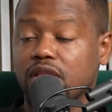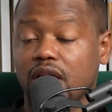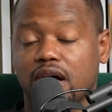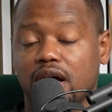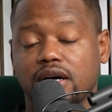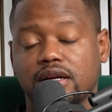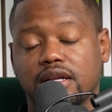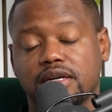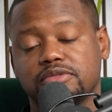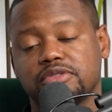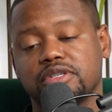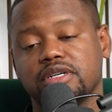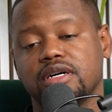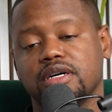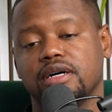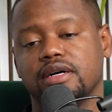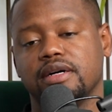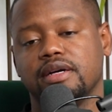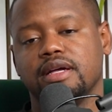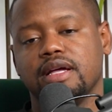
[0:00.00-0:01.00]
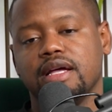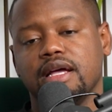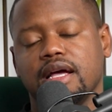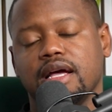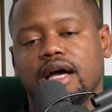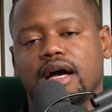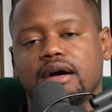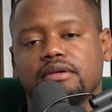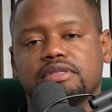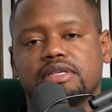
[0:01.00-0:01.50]
No, that was good.
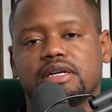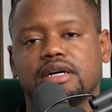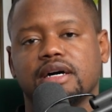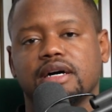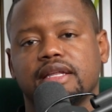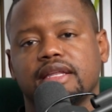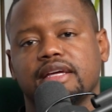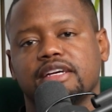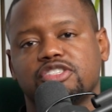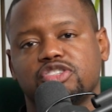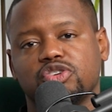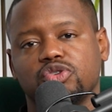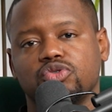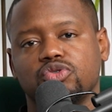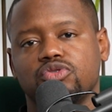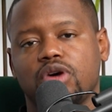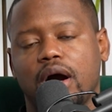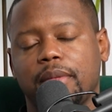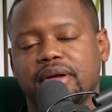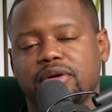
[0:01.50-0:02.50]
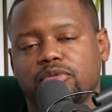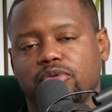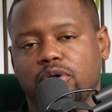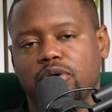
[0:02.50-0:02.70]
That was good. And then two, I mean,